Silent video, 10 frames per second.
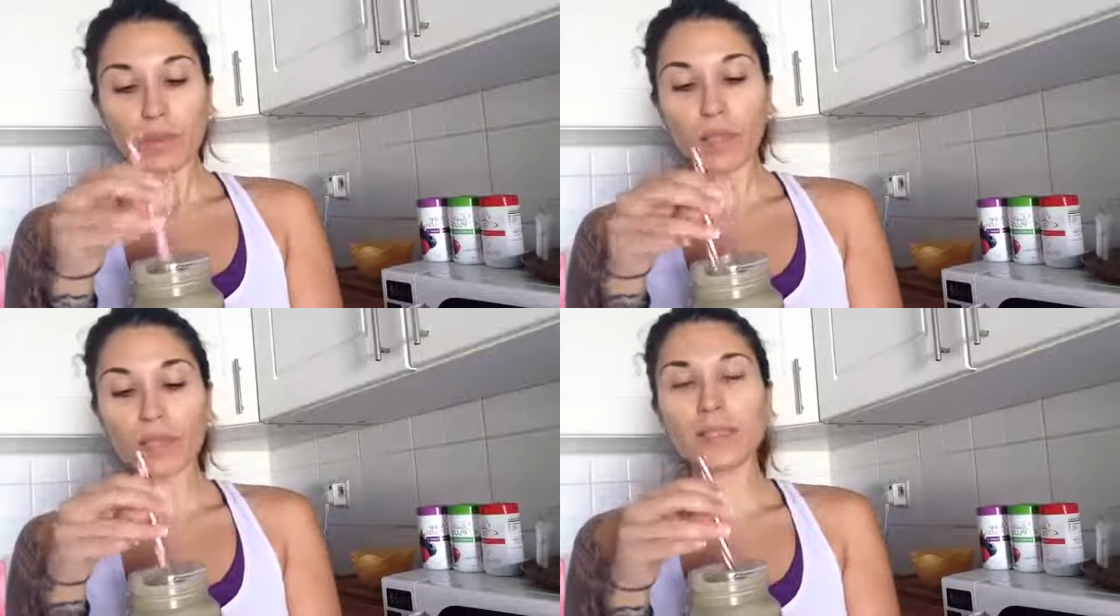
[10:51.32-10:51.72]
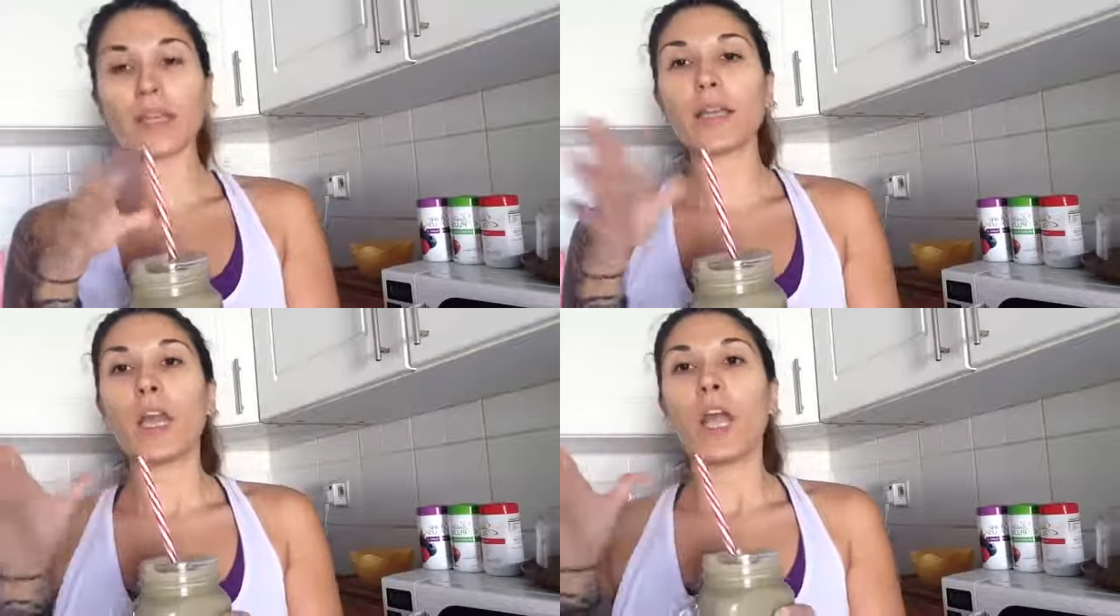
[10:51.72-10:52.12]
is
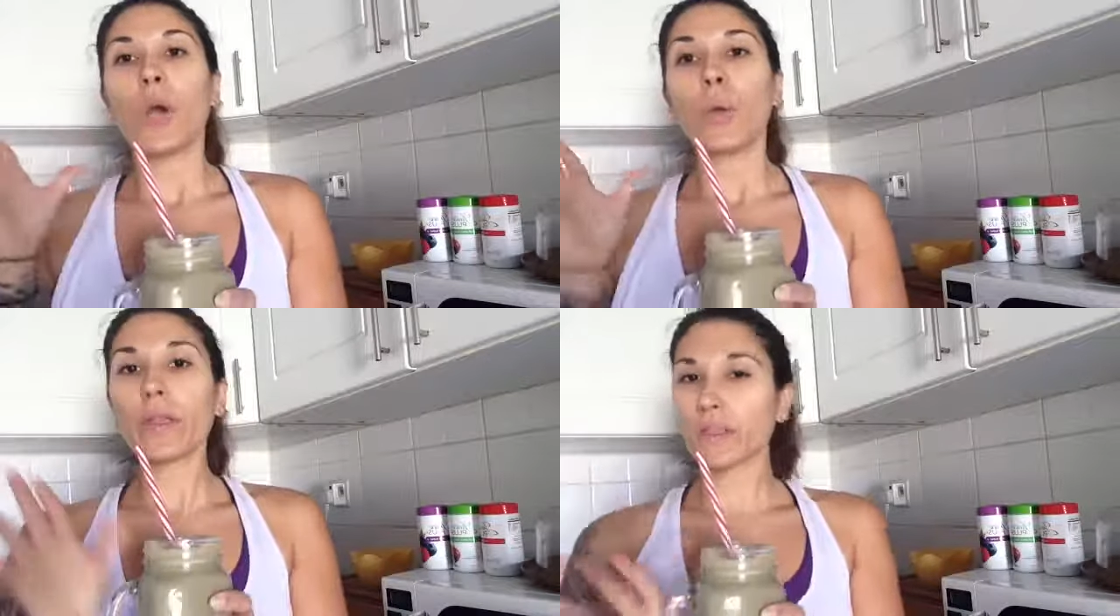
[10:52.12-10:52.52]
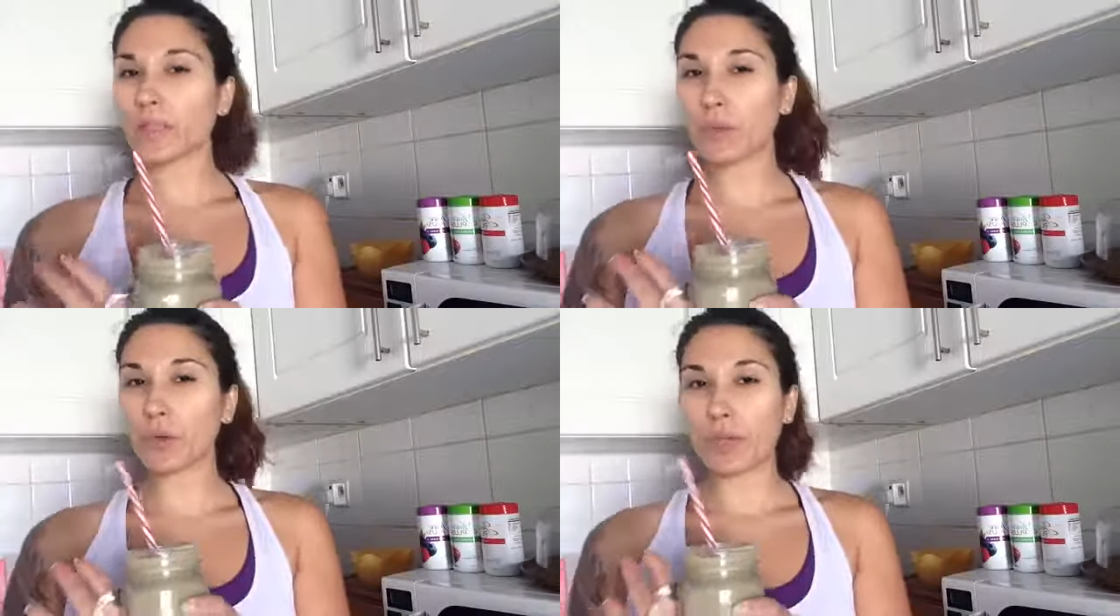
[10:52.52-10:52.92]
that with
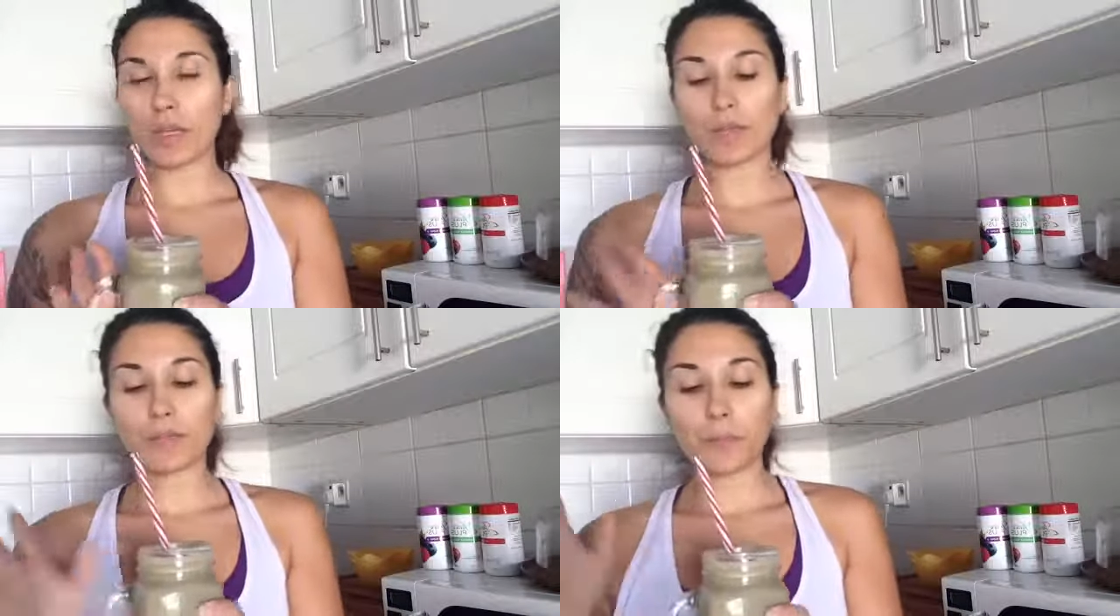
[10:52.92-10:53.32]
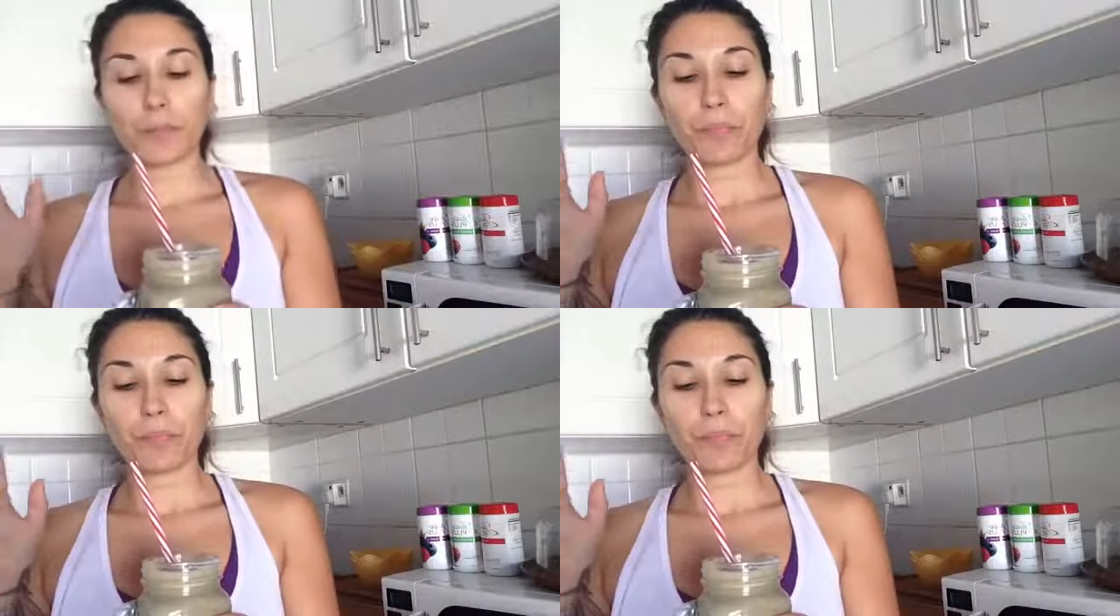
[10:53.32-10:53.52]
smoothies,